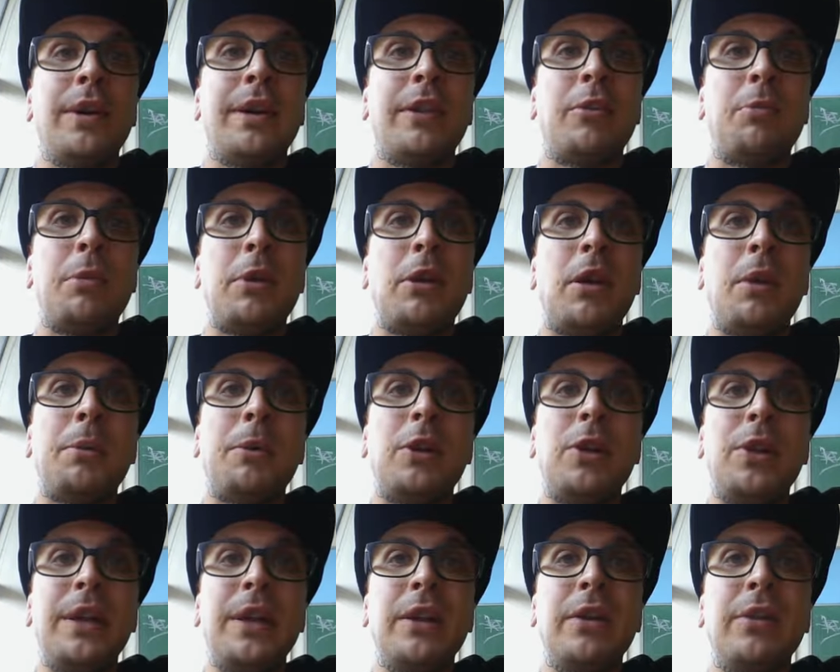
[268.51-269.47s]
it has become
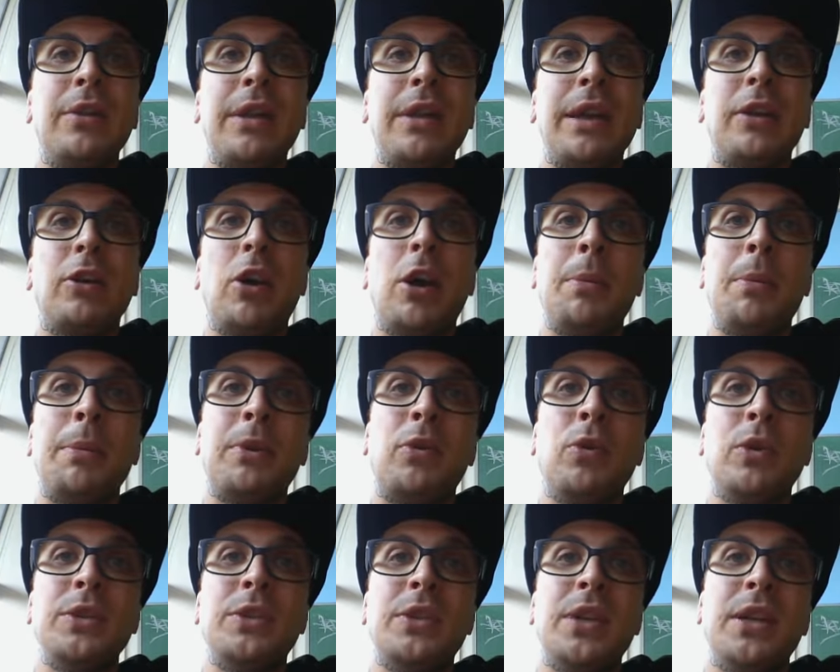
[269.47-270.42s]
clear that Common
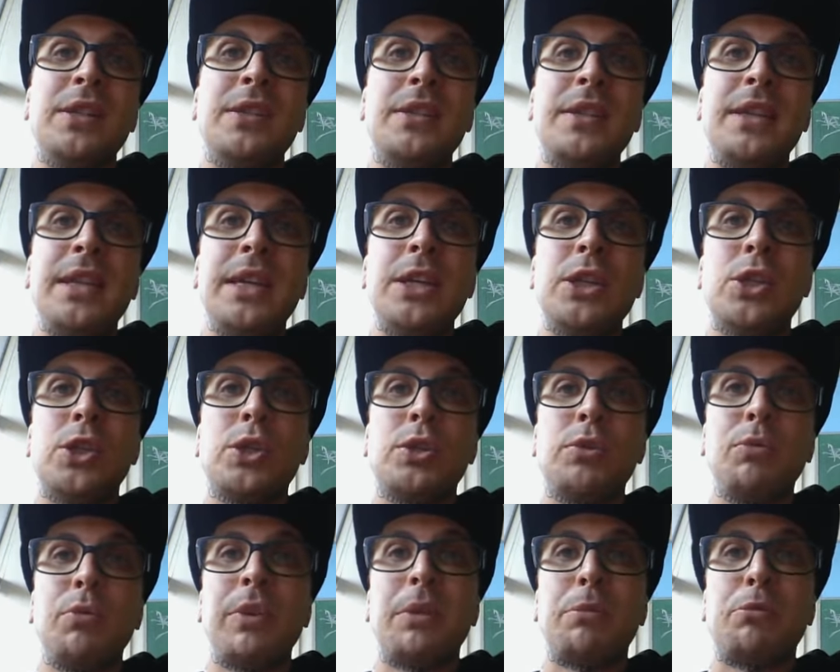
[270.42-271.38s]
Core does
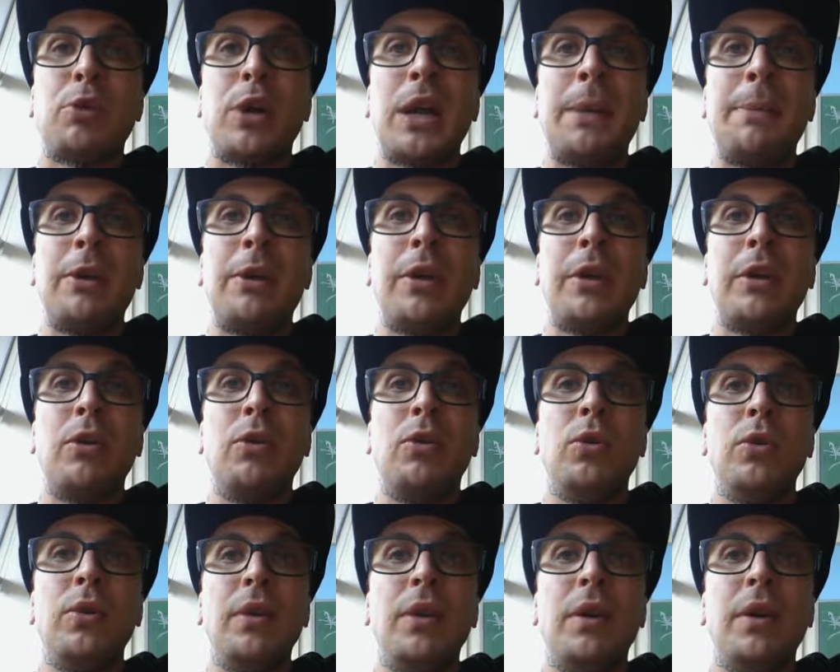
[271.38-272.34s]
teach with a primary
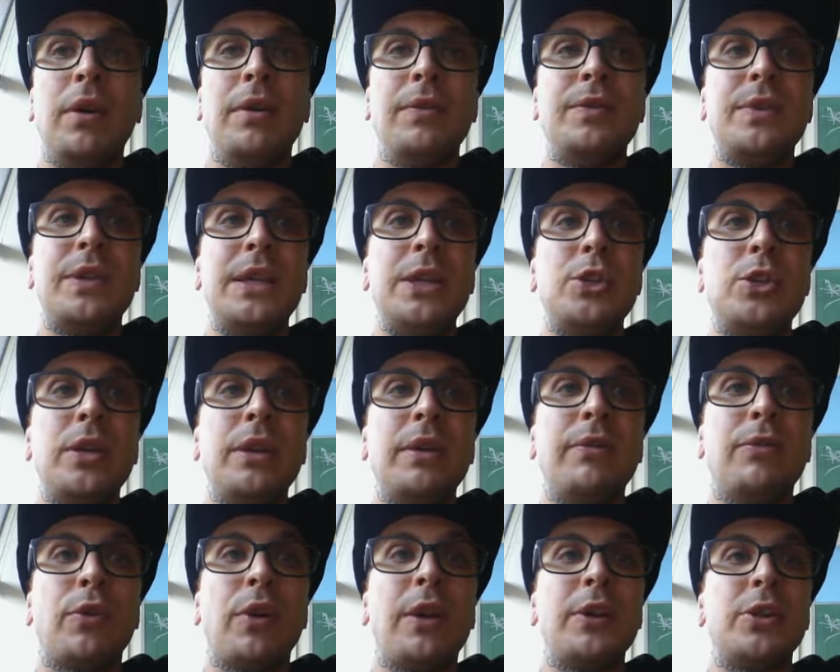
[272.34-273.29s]
goal of
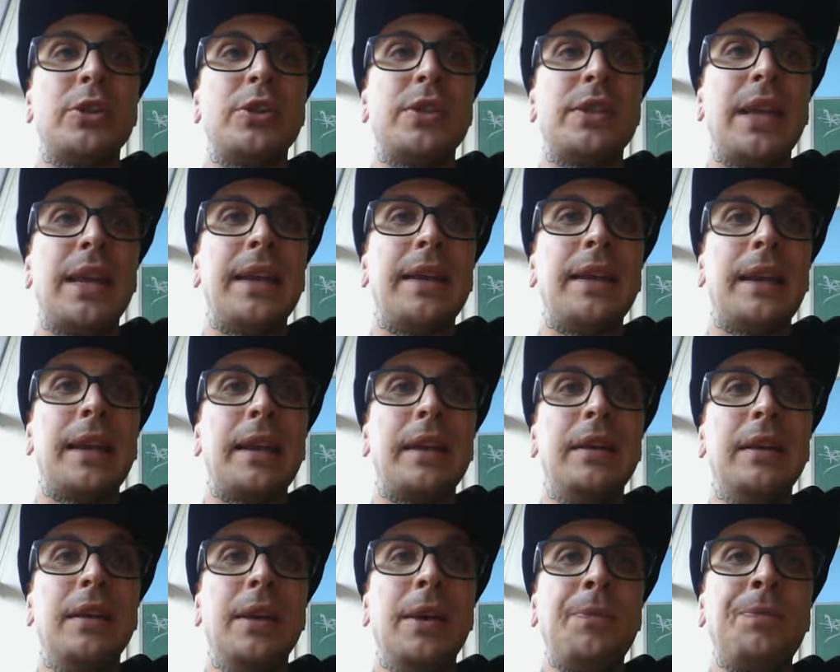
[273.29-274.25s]
teaching for understanding.